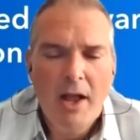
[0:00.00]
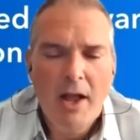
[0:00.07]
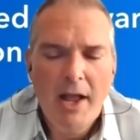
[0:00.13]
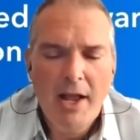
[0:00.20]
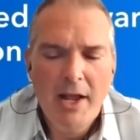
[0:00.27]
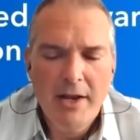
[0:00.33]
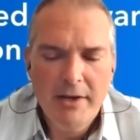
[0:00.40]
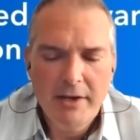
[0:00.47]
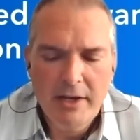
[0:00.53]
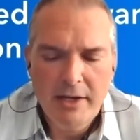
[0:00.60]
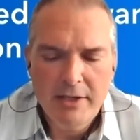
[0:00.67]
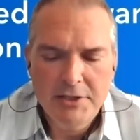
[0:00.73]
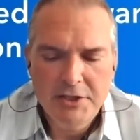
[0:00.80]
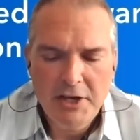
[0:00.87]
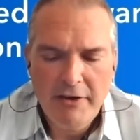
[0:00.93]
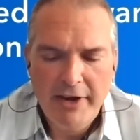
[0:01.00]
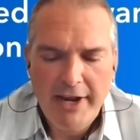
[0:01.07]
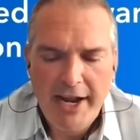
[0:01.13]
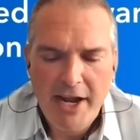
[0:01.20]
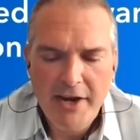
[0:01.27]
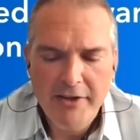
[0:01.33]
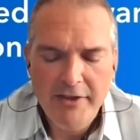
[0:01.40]
And Jared,
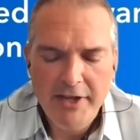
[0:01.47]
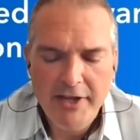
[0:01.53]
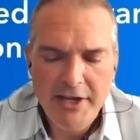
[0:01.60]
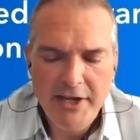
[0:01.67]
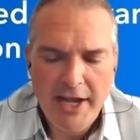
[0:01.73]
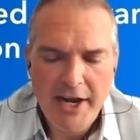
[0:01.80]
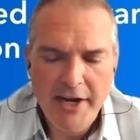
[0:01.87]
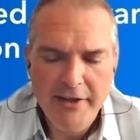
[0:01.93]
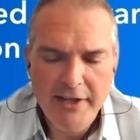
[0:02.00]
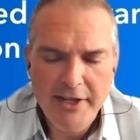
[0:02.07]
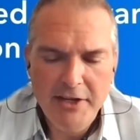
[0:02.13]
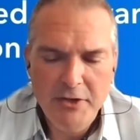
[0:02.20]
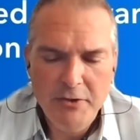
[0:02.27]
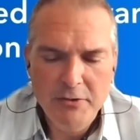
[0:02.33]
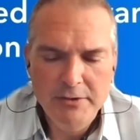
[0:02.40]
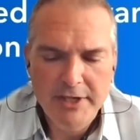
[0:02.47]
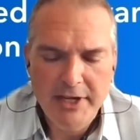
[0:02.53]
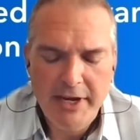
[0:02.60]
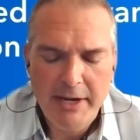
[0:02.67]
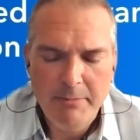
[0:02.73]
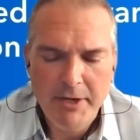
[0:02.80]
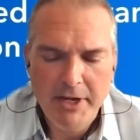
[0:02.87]
how do they use
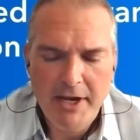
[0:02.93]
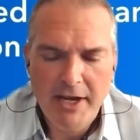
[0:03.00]
an API?